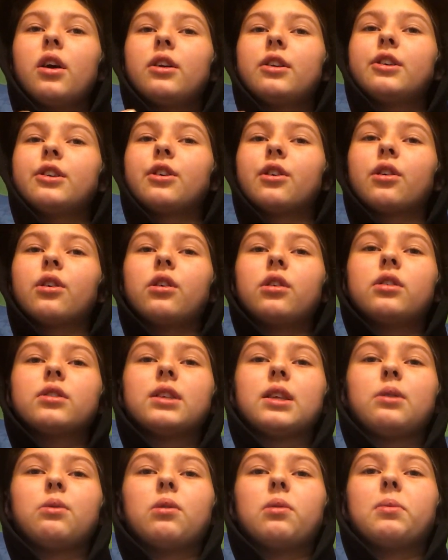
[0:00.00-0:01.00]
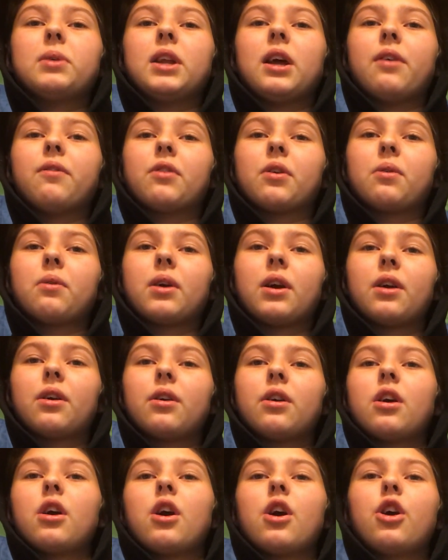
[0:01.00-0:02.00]
To girls and women everywhere,
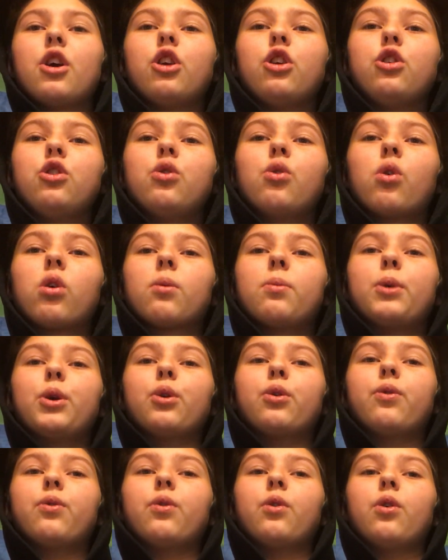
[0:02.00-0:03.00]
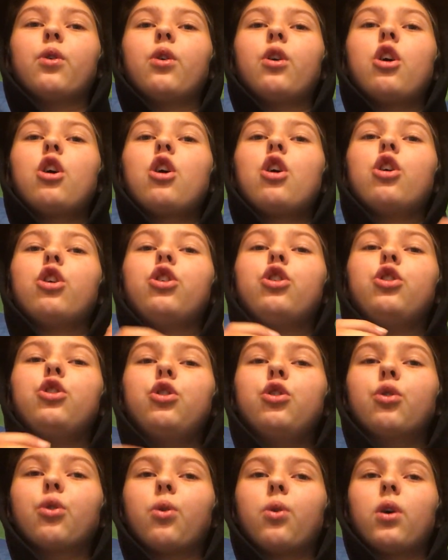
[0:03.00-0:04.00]
you're beautiful.
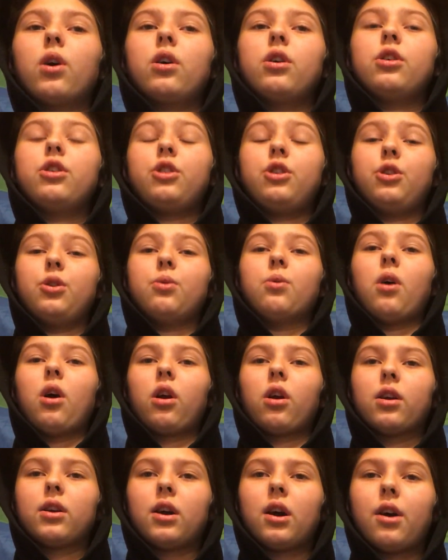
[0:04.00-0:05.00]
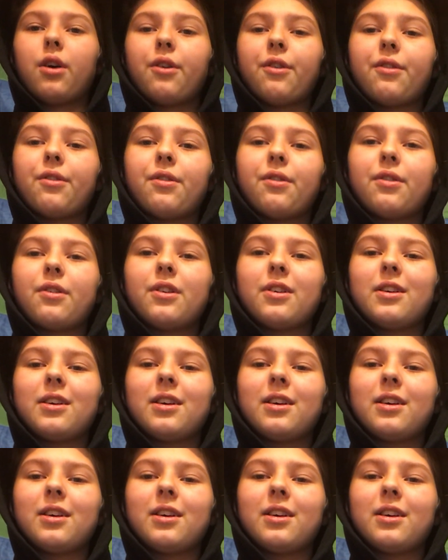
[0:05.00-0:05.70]
You are enough.